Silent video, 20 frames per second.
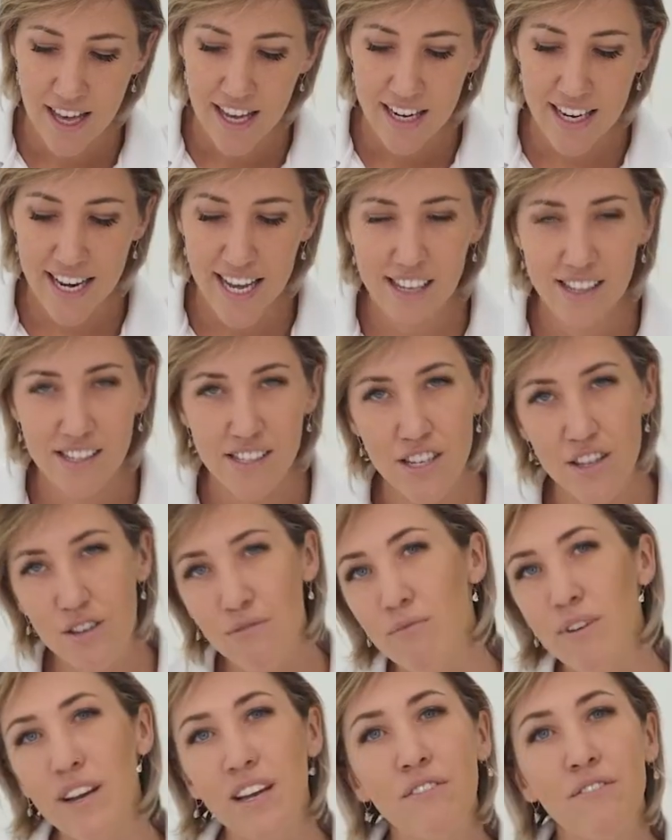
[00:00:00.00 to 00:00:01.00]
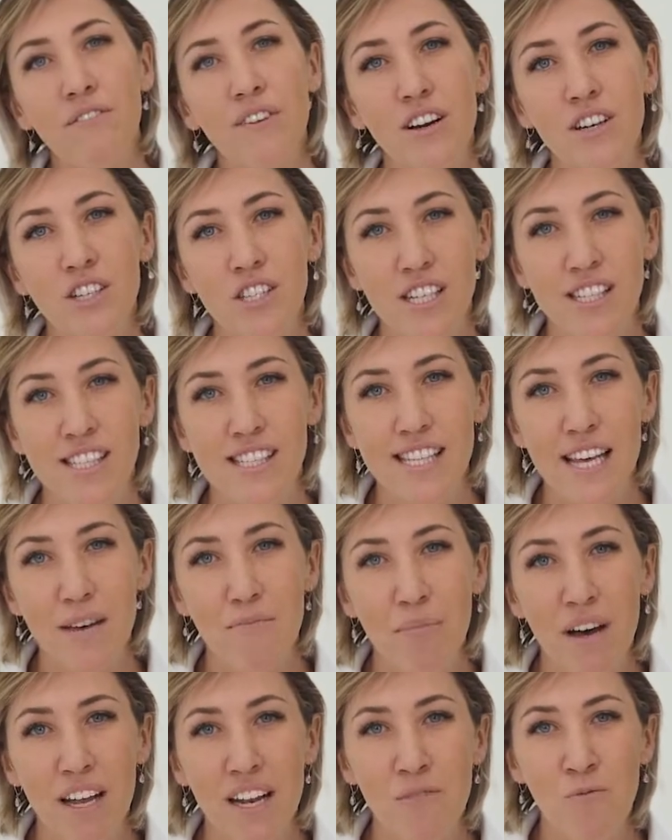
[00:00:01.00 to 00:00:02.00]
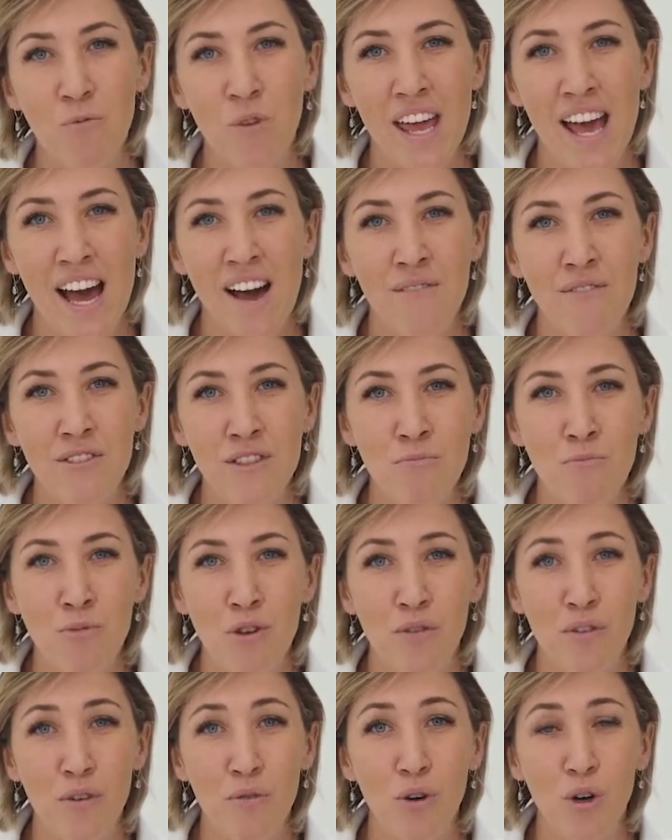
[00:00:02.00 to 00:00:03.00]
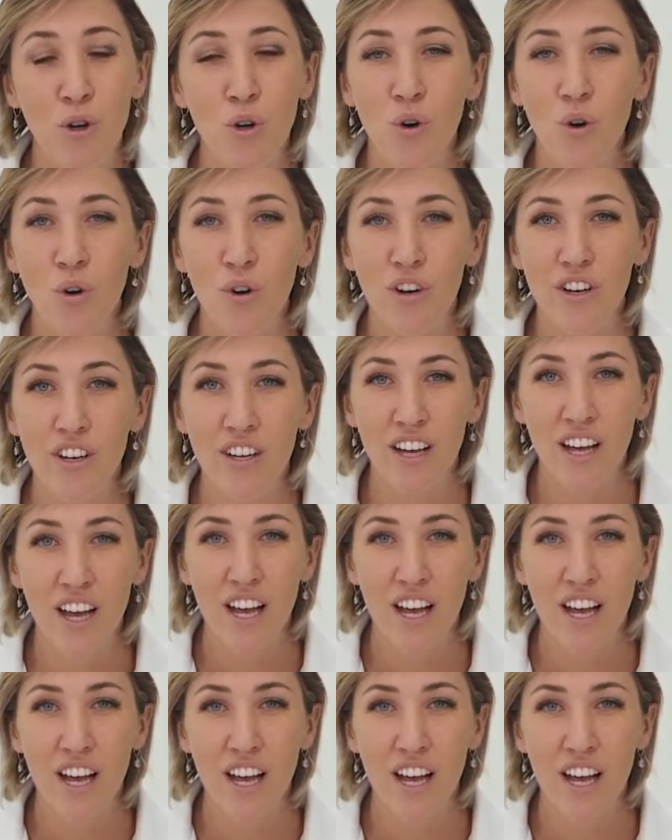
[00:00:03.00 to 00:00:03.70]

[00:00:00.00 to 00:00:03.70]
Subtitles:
Next to the ring function set button, we have the movie record.